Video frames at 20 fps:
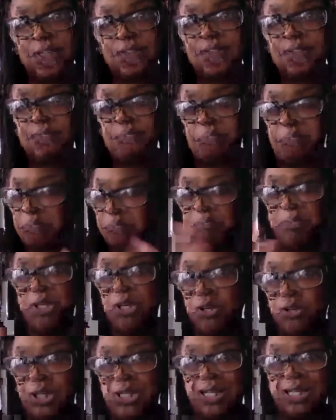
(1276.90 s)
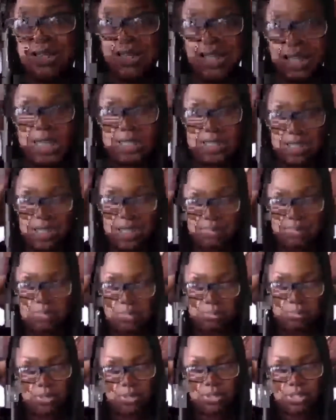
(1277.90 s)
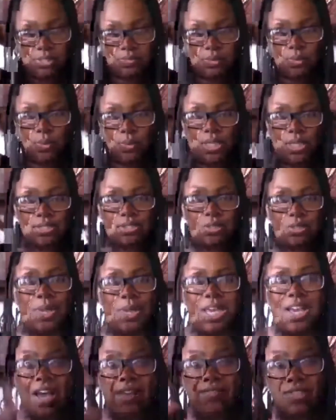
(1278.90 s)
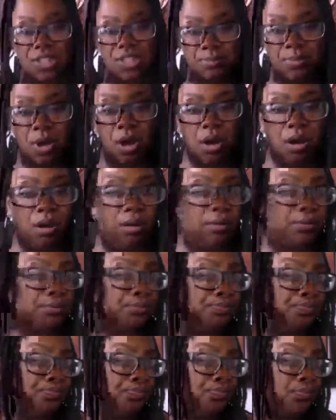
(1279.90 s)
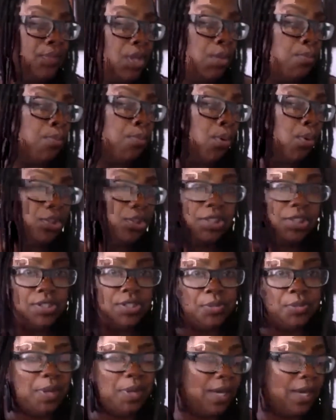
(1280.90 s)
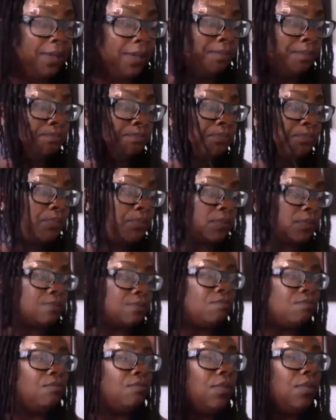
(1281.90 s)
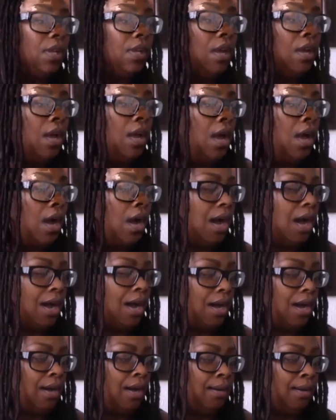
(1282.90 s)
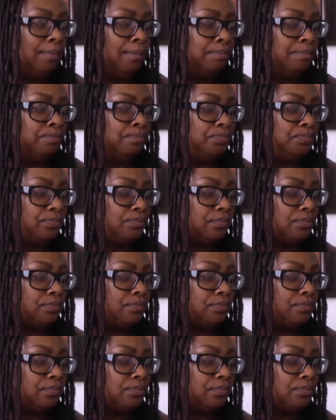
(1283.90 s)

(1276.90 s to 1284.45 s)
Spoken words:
it's billed and it's claimed and billed different ways. So you may have a small portion to pay. The